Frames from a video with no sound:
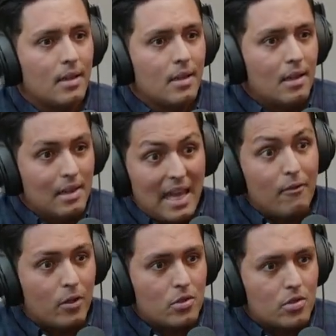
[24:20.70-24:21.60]

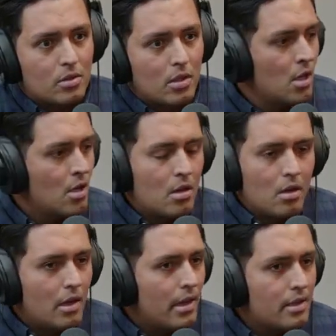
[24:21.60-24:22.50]
leverage.
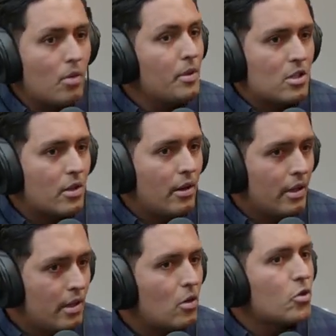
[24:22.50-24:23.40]
It's arbitrary.
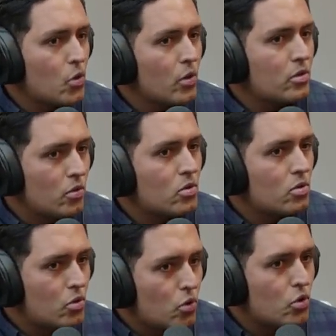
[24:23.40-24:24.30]
It's our choice
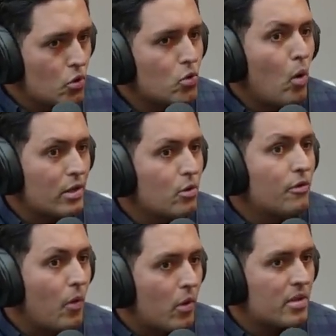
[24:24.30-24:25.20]
to choose what to
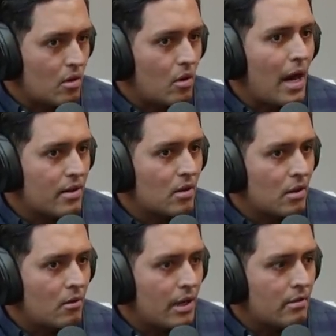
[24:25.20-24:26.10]
focus our eyes on,
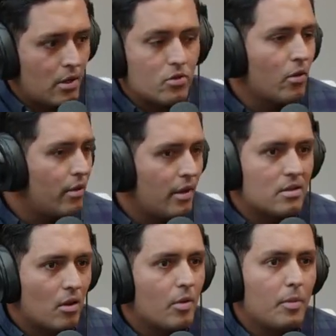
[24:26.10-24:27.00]
right? There's other things
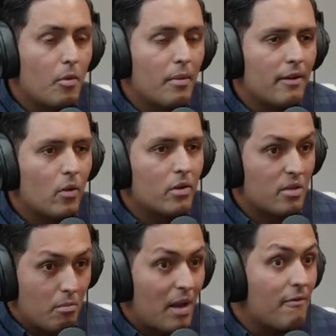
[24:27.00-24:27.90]
that other people may focus
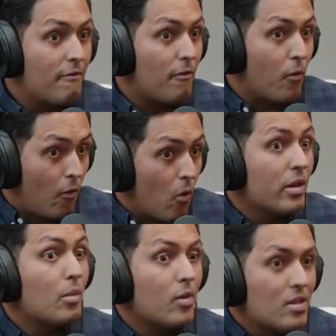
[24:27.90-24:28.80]
on. But for
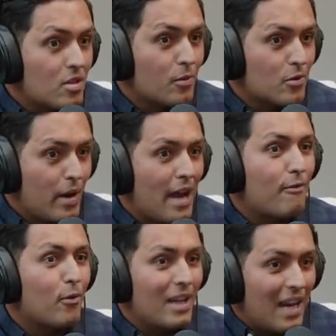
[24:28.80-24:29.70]
the principles we have,
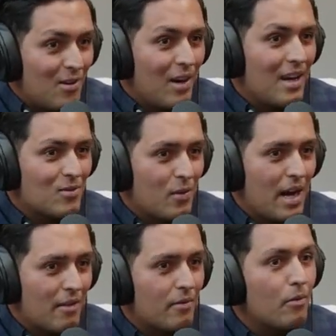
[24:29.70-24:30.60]
for the education we
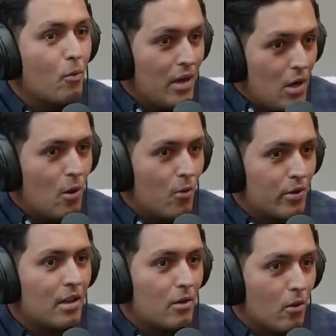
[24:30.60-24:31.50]
have, we know
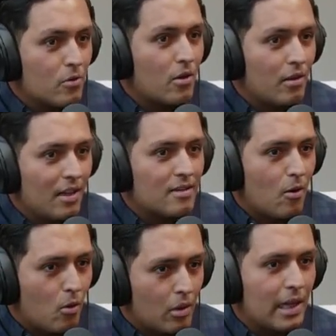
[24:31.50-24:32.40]
that those are things that
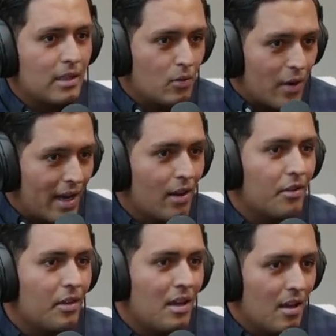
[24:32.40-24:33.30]
correlate to healthy